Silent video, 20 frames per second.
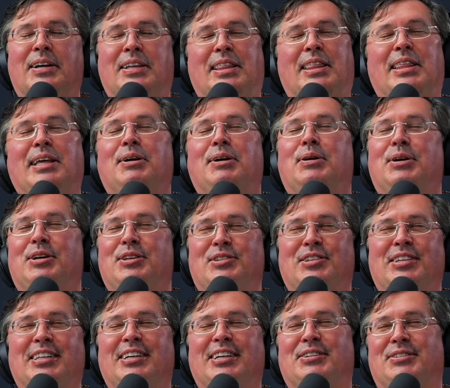There was
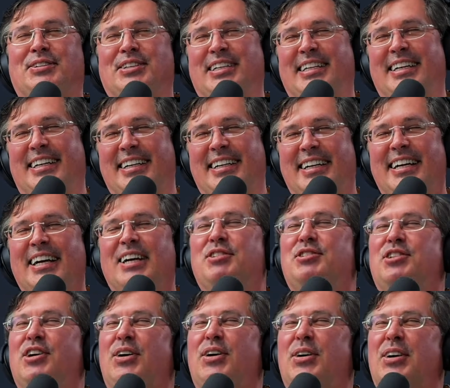literally,
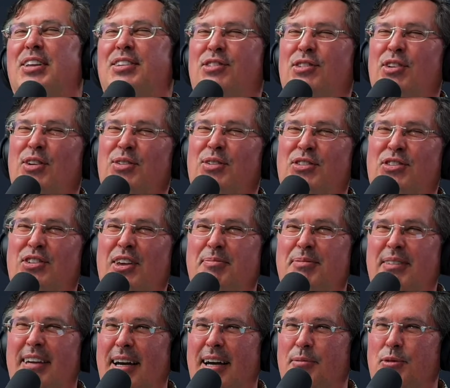so
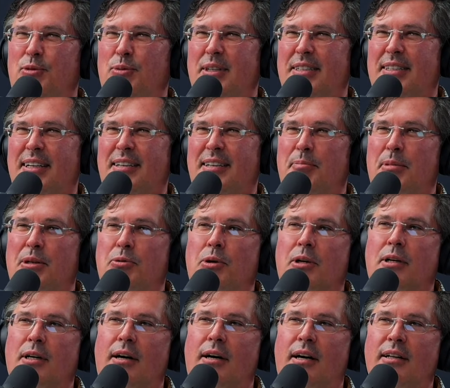sometimes we tend to be
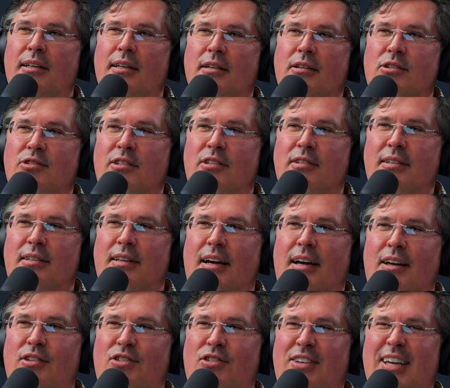workaholics.
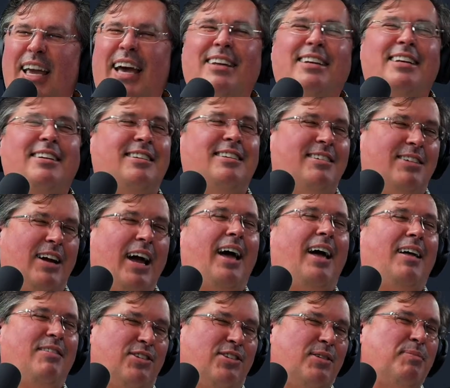
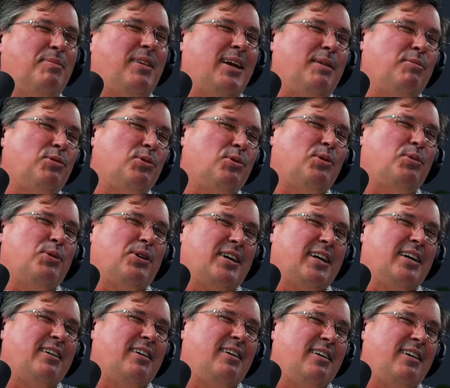No. Sometimes we're
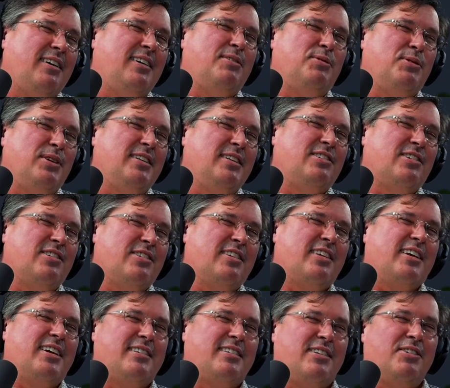working hard and we just
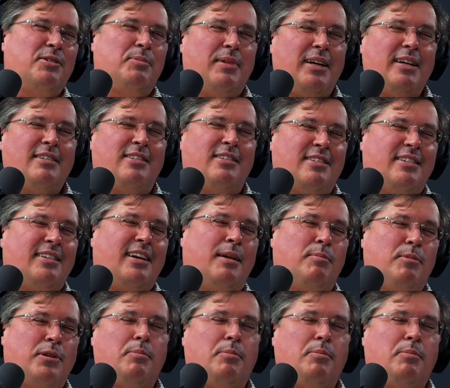like don't make time to